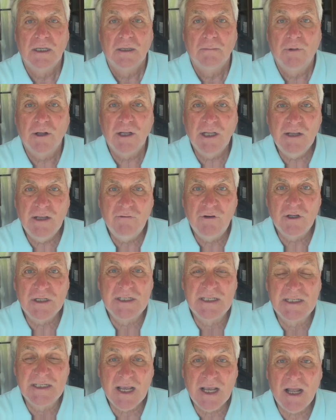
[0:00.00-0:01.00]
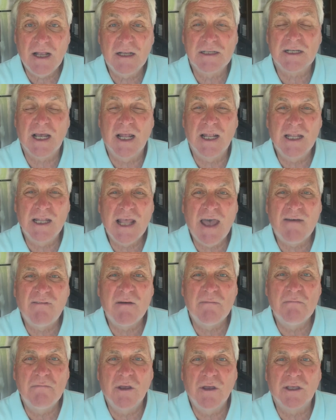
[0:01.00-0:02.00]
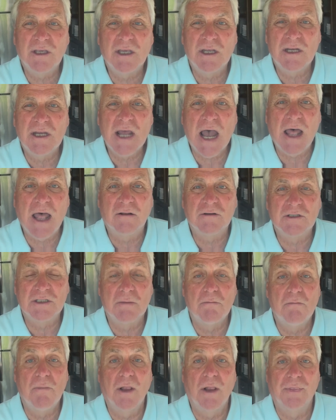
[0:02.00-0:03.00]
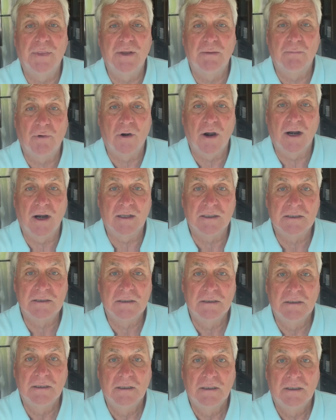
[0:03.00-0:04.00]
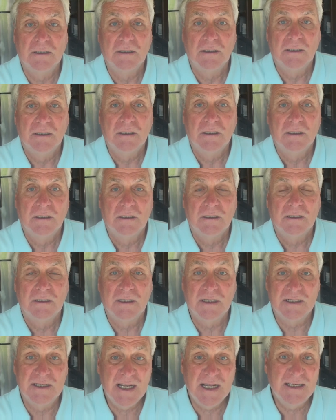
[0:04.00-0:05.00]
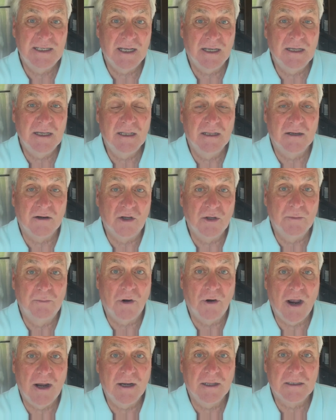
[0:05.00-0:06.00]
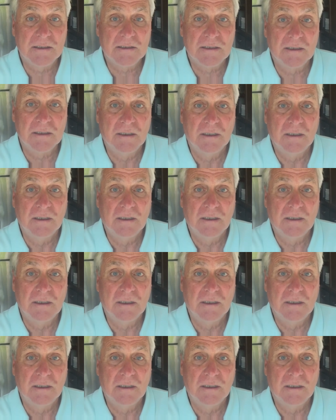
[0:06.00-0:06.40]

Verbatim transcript: But LiveGood sells $11 million a month in products. Does that tell you they're good products?